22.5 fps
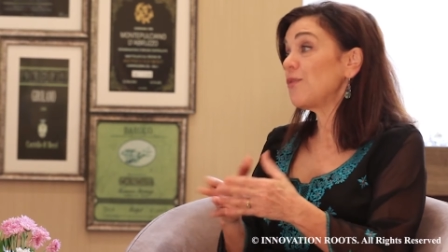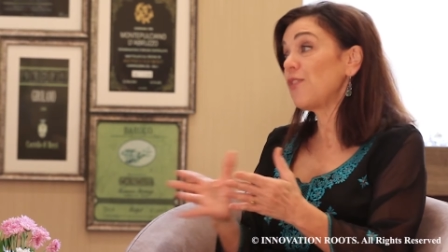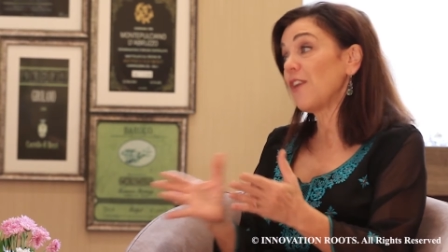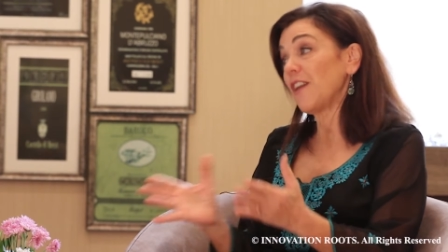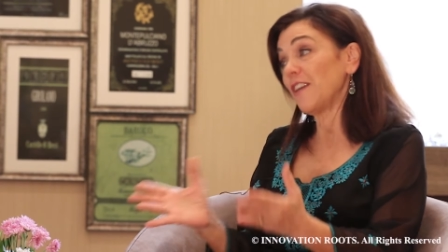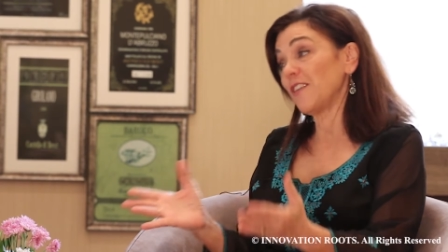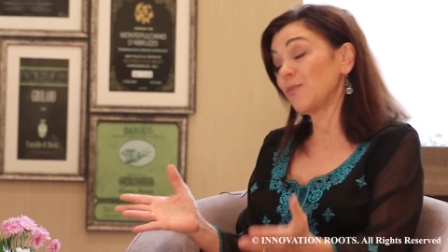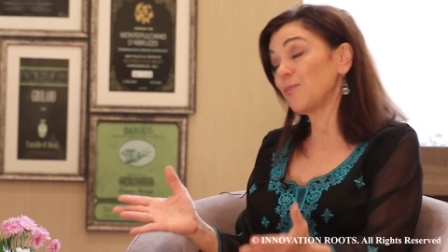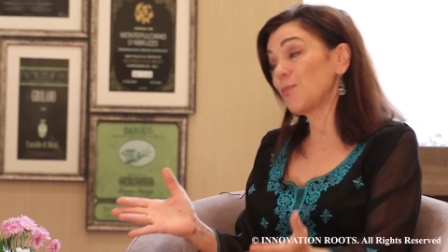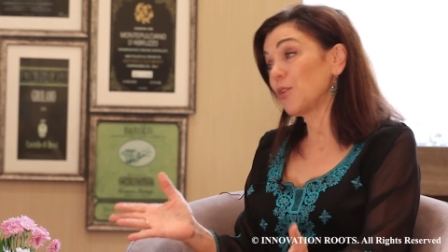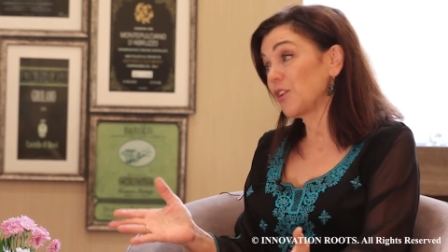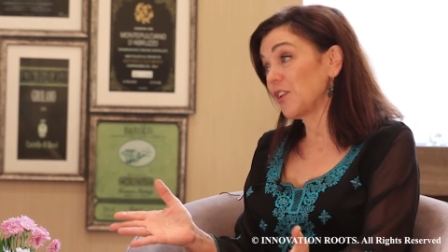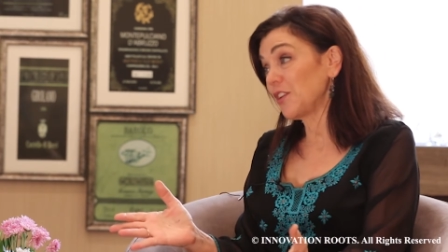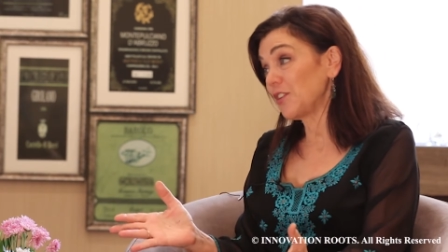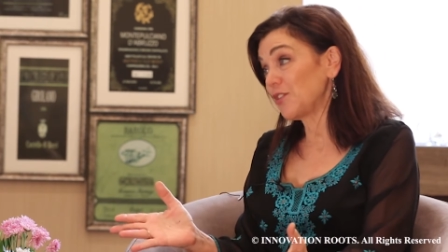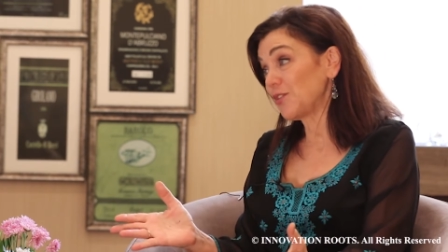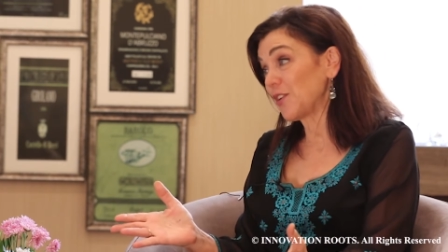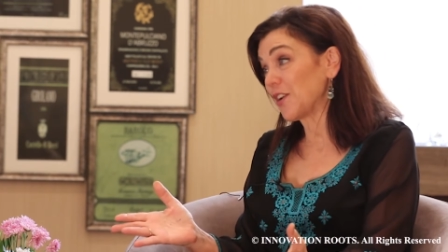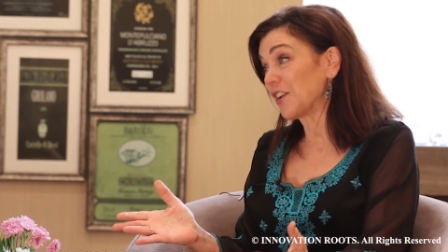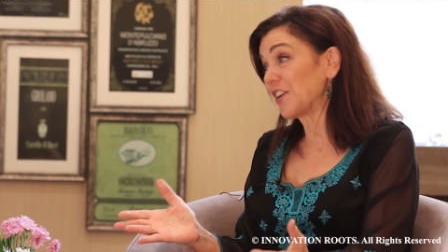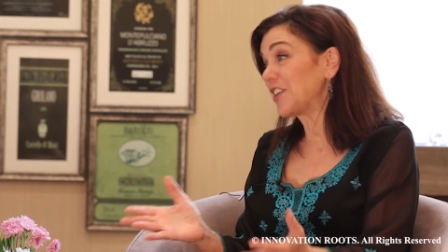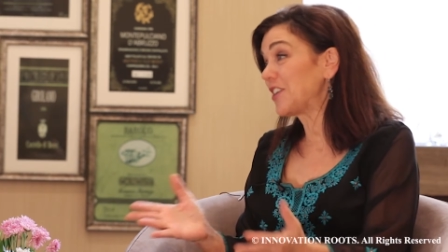Facebook
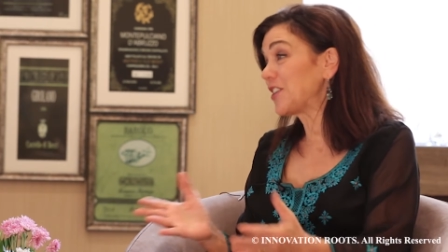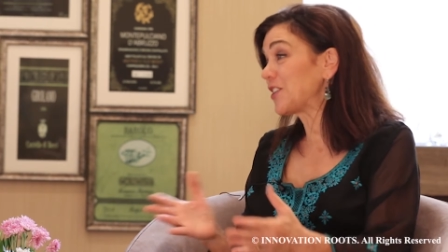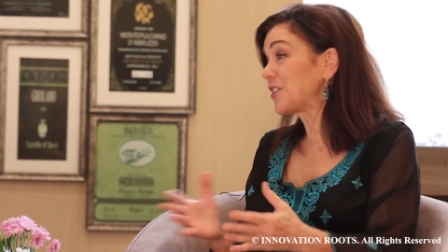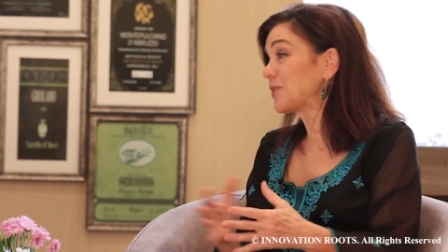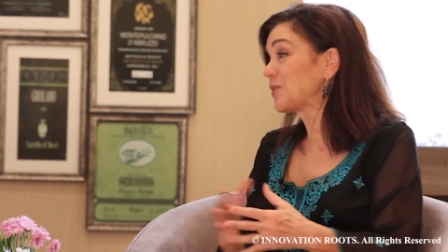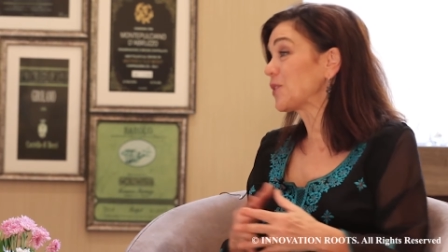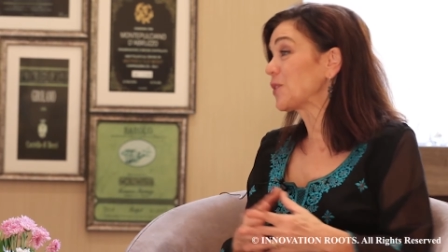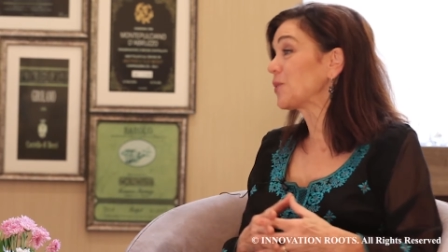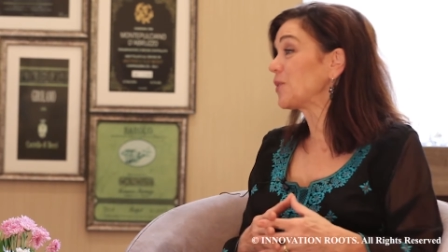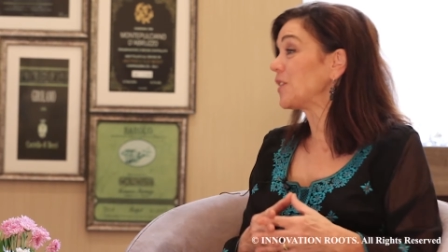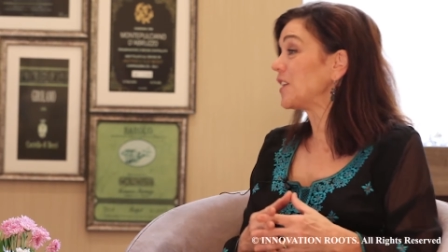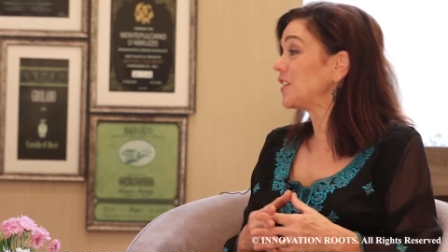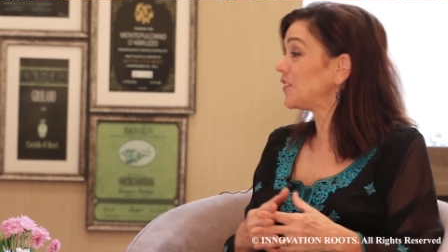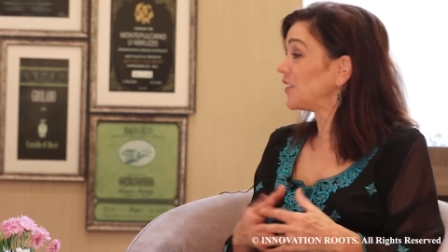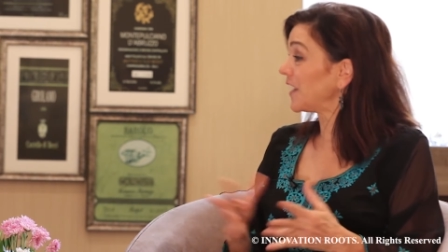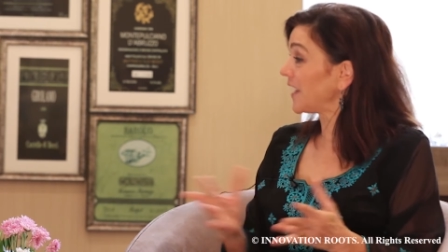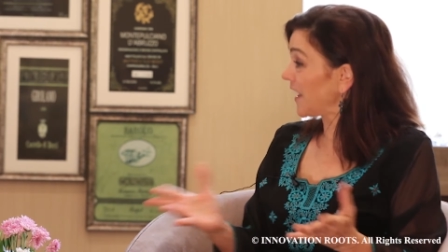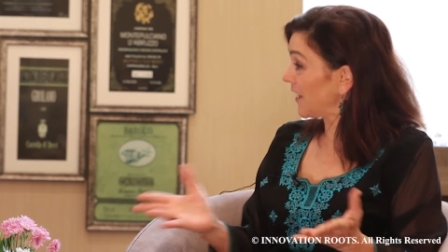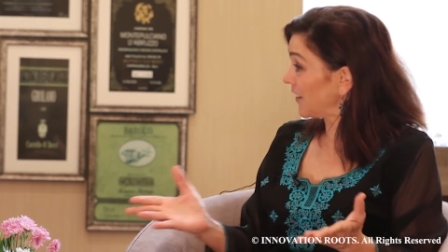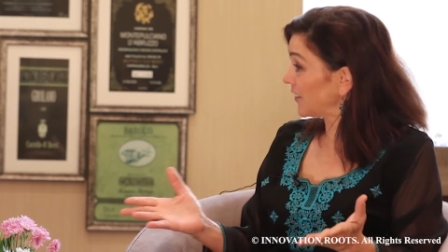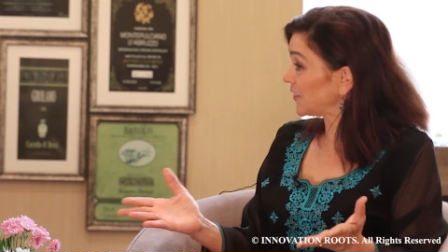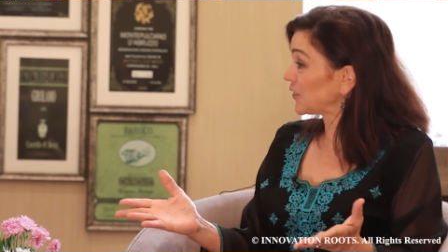is very good for
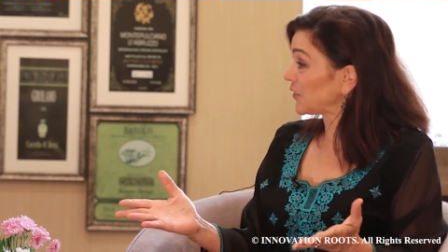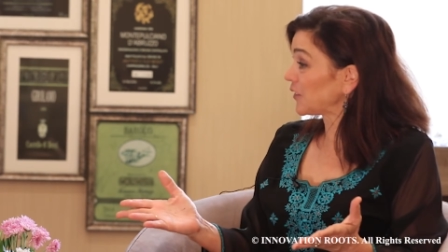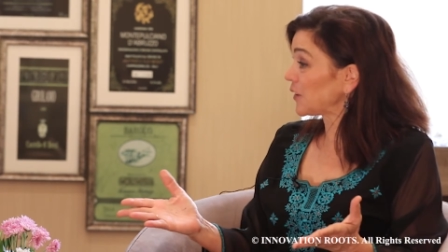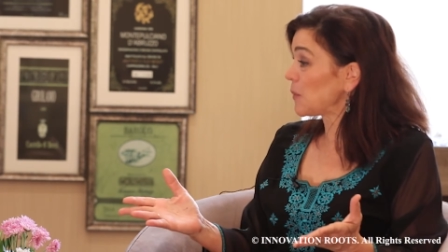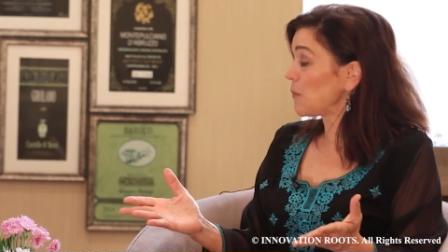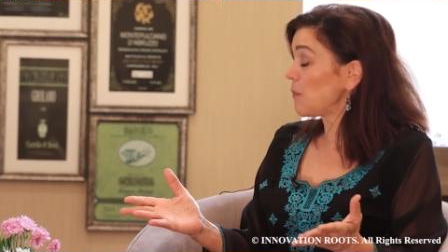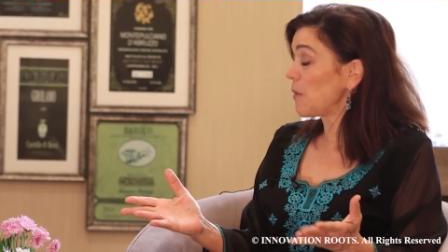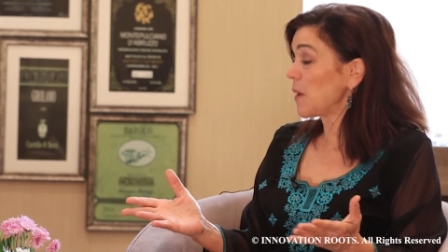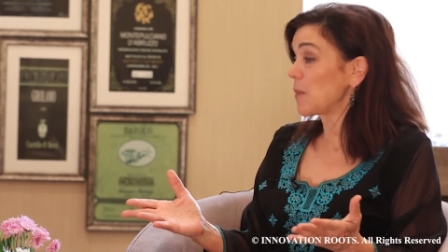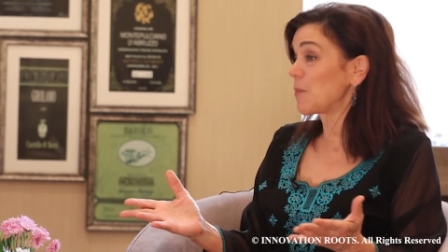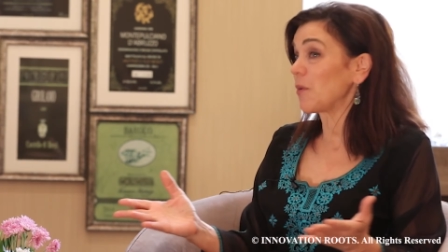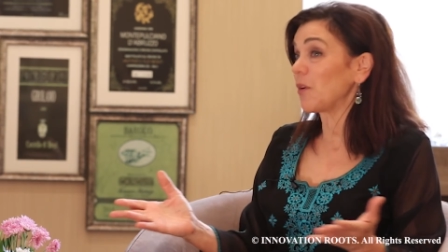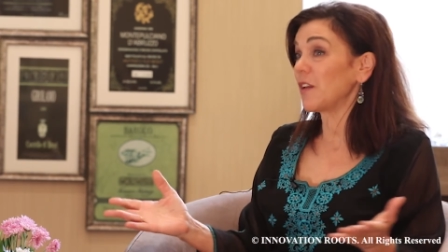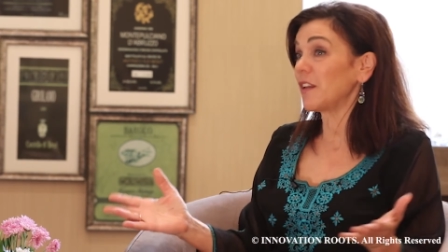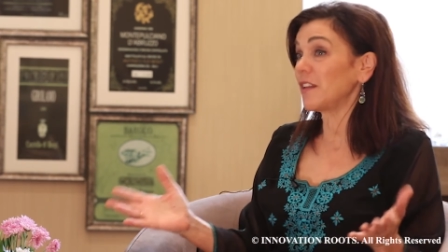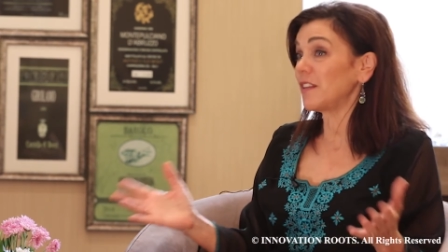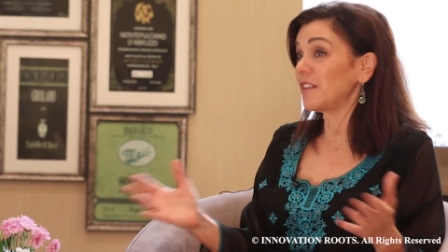reaching elderly people.